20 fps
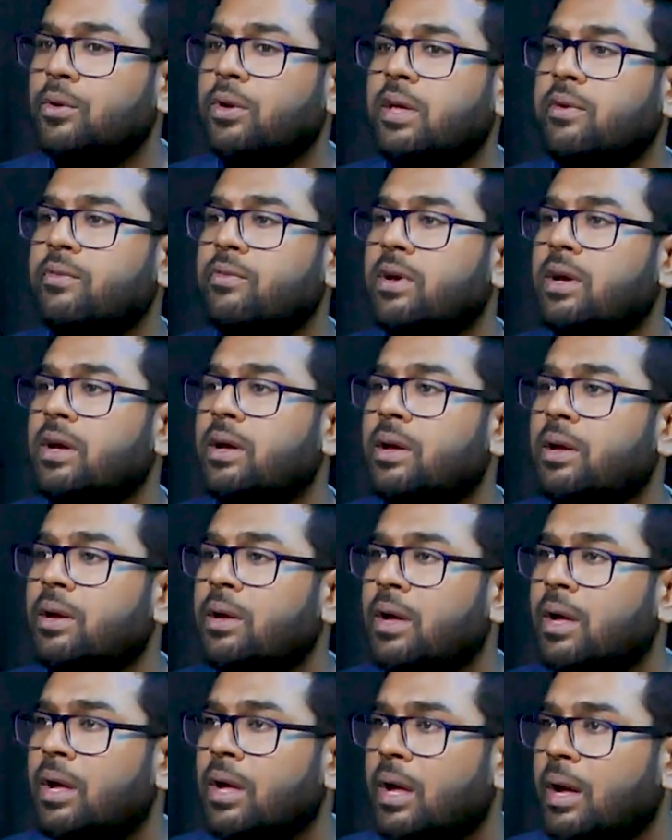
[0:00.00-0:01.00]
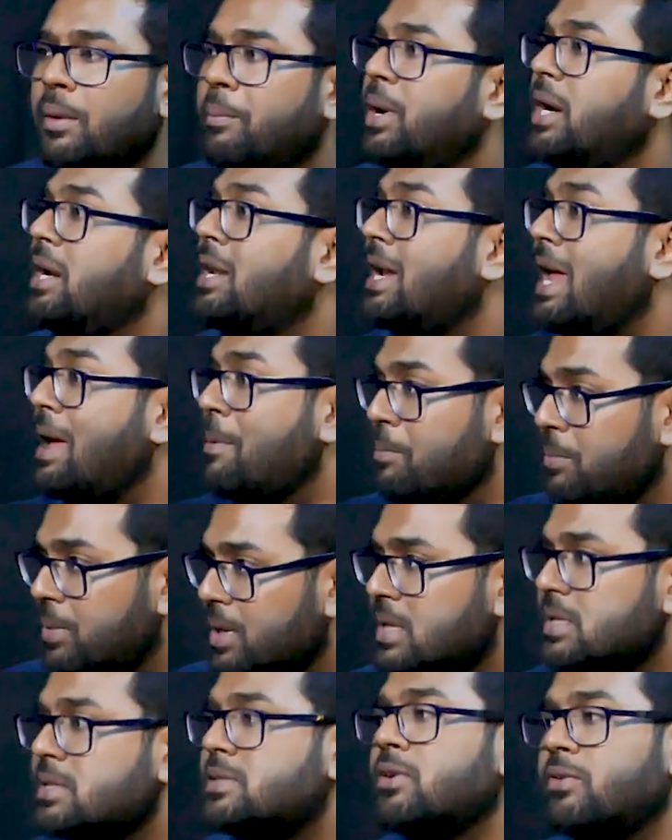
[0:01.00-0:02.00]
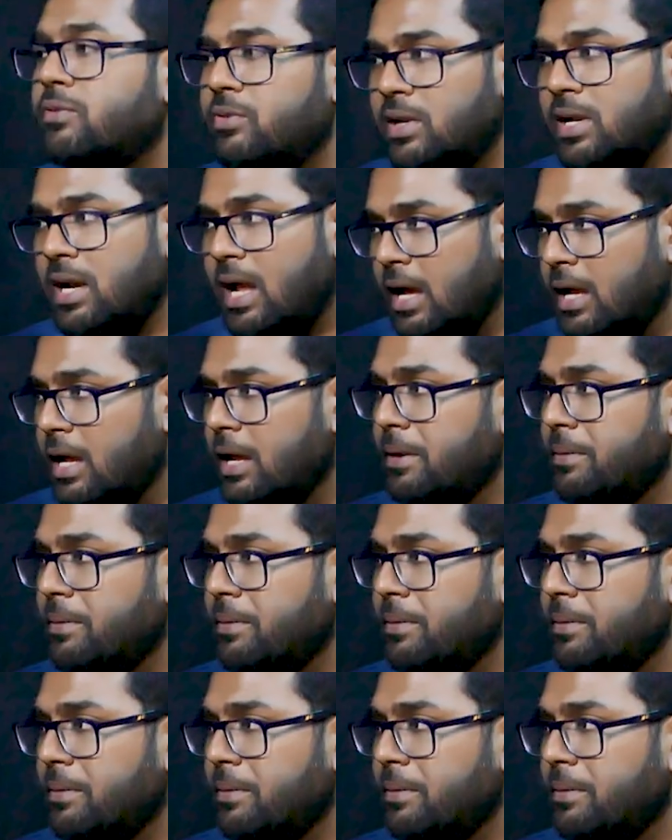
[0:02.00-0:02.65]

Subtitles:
to give a better ambience of the raga.